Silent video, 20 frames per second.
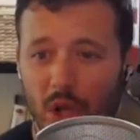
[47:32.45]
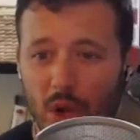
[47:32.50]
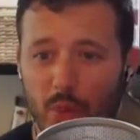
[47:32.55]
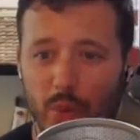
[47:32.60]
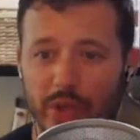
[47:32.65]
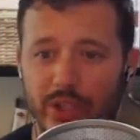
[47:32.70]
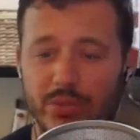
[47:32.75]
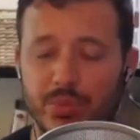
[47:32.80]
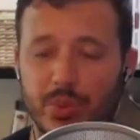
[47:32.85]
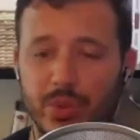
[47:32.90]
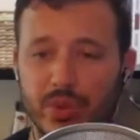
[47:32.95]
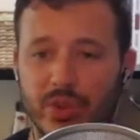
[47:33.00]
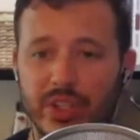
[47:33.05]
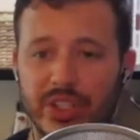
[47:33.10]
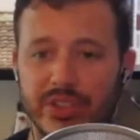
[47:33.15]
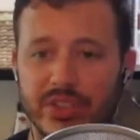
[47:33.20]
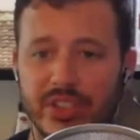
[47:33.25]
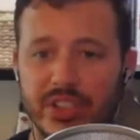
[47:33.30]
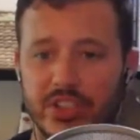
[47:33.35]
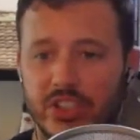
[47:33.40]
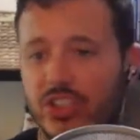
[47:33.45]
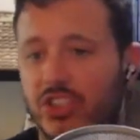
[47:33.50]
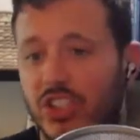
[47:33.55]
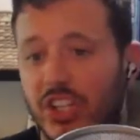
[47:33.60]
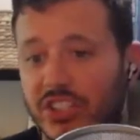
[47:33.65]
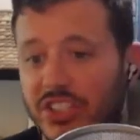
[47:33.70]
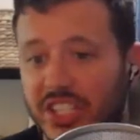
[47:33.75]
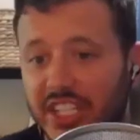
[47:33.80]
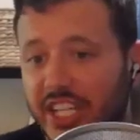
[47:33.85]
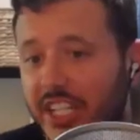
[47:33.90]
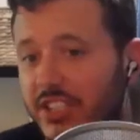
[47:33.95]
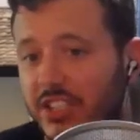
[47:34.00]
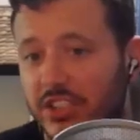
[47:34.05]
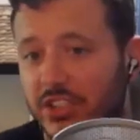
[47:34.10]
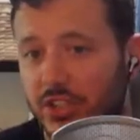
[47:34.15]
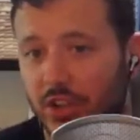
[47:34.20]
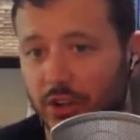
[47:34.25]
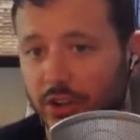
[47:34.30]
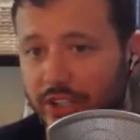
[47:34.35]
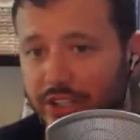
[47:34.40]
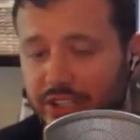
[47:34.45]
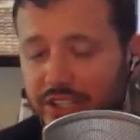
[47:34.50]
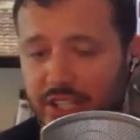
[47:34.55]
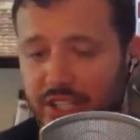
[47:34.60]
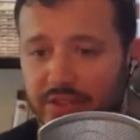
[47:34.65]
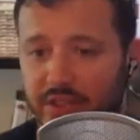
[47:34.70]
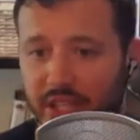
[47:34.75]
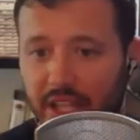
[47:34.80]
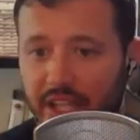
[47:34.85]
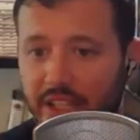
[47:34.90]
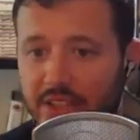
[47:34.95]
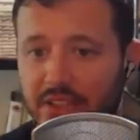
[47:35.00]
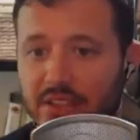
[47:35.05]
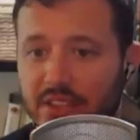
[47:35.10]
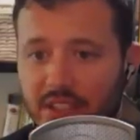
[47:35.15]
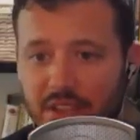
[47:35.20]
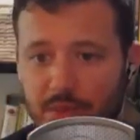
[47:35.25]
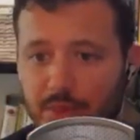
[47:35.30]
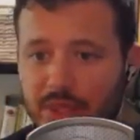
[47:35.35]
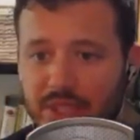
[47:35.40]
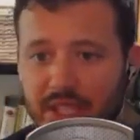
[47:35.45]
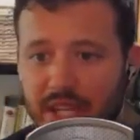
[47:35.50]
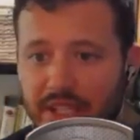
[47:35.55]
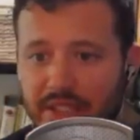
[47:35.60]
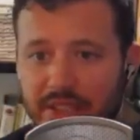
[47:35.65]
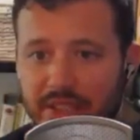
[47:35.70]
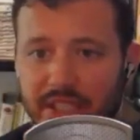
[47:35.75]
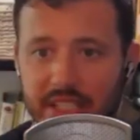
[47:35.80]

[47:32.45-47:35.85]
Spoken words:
whereas Pulisic just doesn't get discouraged if he is dispossessed.